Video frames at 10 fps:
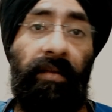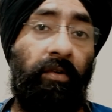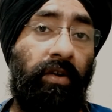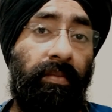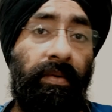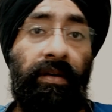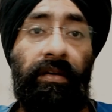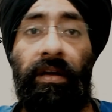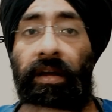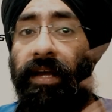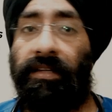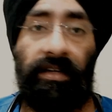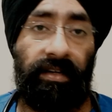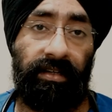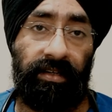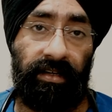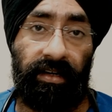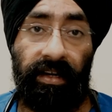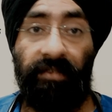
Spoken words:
amlodipine, etc., etc.